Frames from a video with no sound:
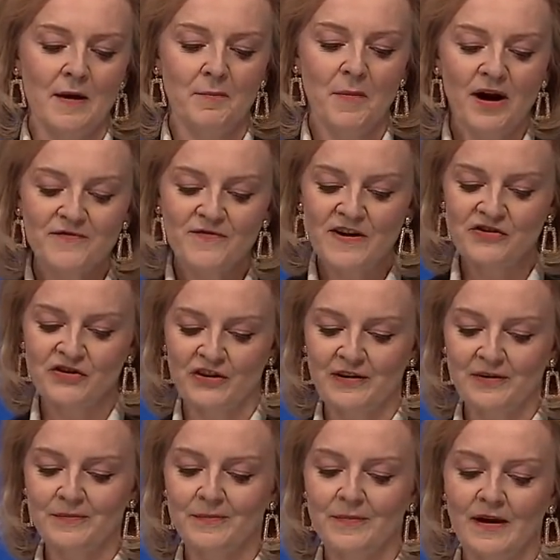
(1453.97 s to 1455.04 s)
My vision
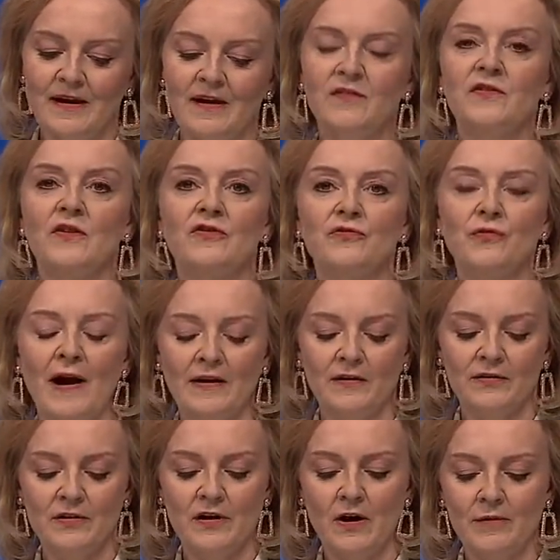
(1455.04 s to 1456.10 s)
is to
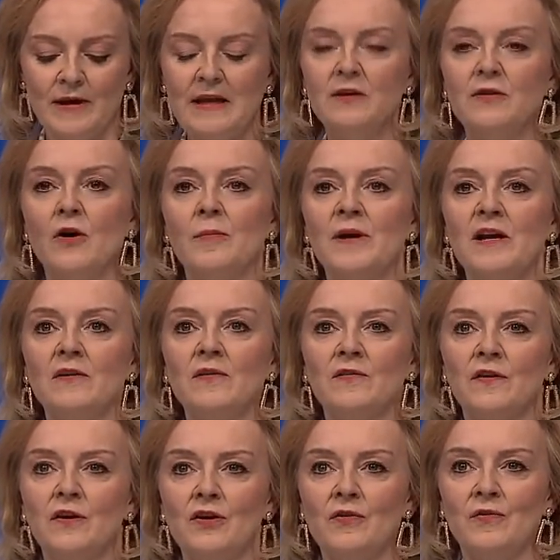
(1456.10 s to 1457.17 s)
strengthen our economic and
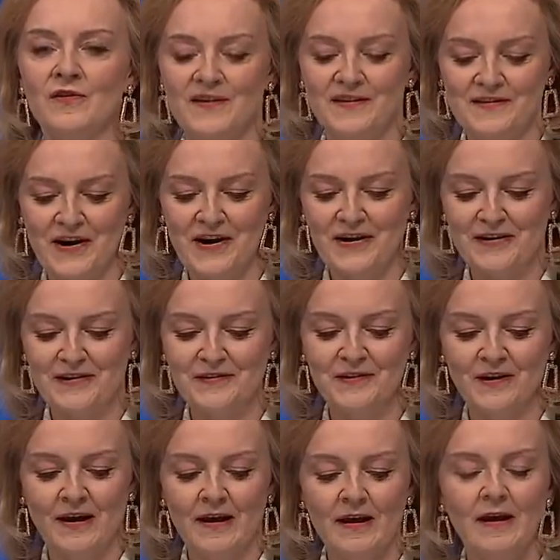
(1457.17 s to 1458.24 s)
security
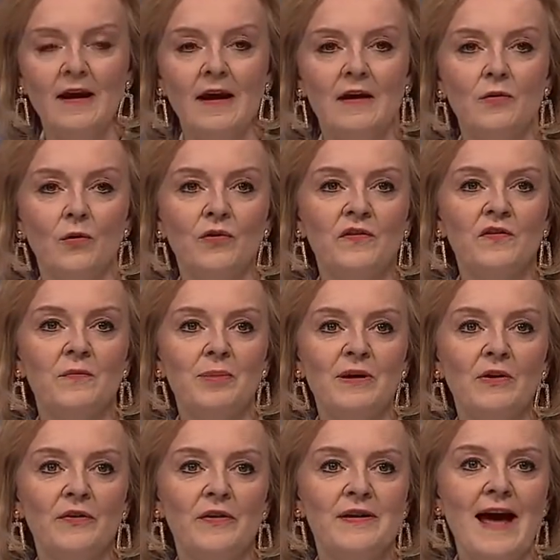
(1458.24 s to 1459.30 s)
ties in order to
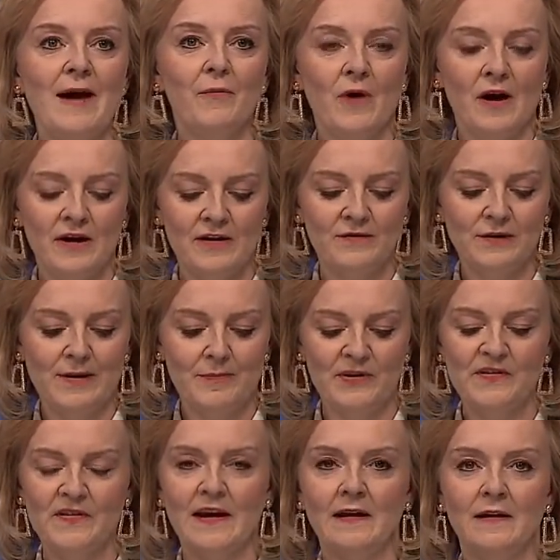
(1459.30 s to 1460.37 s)
build a network of
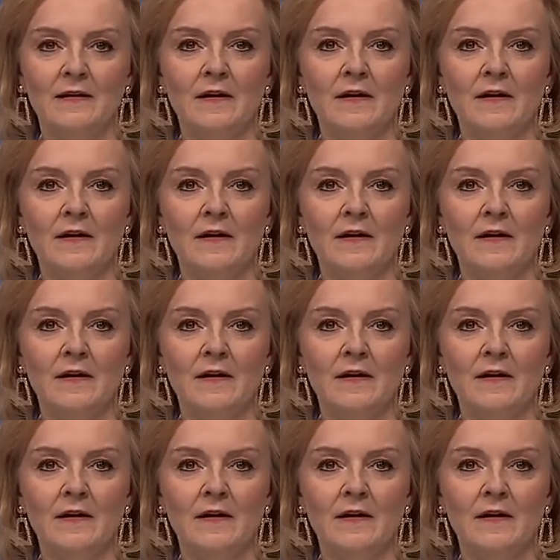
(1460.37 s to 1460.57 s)
liberty